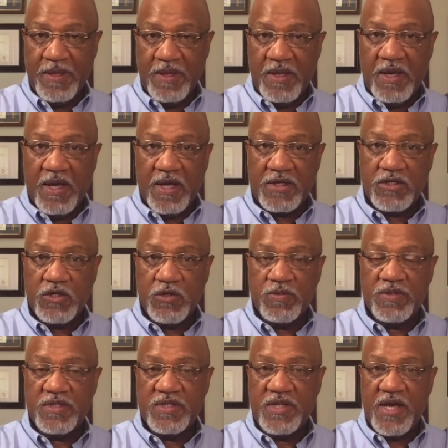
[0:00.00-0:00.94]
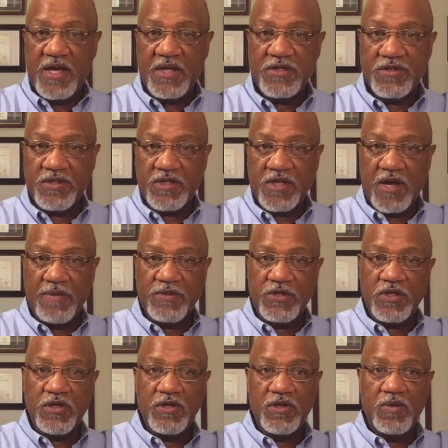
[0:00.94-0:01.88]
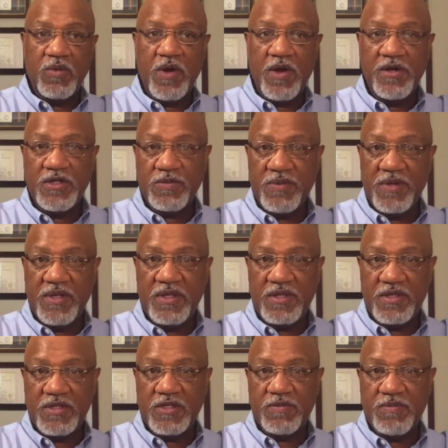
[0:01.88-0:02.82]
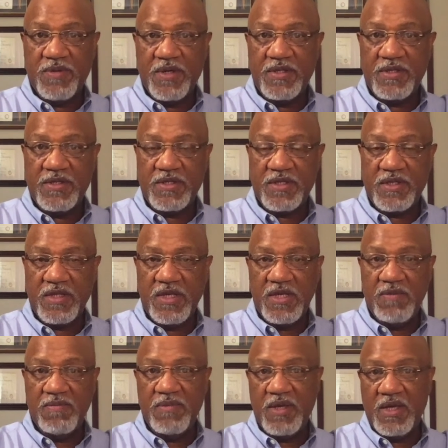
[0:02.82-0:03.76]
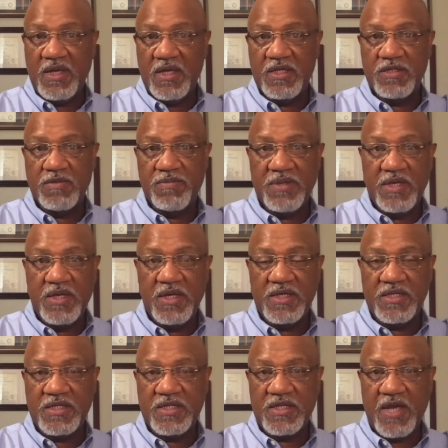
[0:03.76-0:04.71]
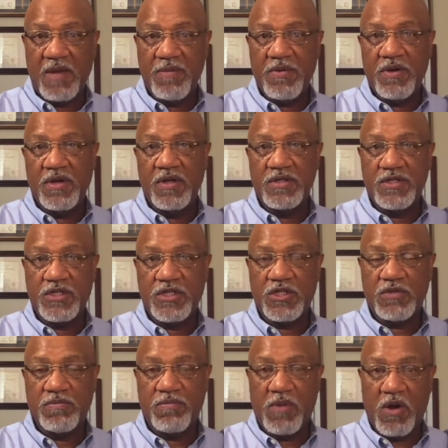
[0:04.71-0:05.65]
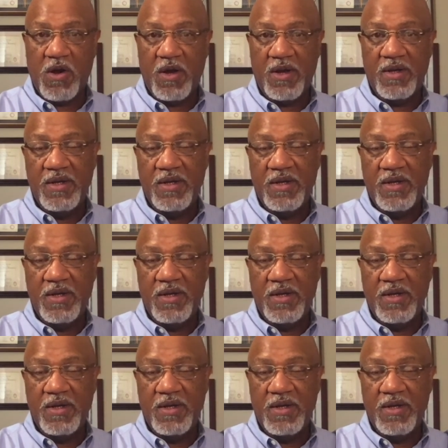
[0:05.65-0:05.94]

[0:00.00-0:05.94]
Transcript: October is National Cybersecurity Awareness Month. This month's theme is Be Cyber Smart.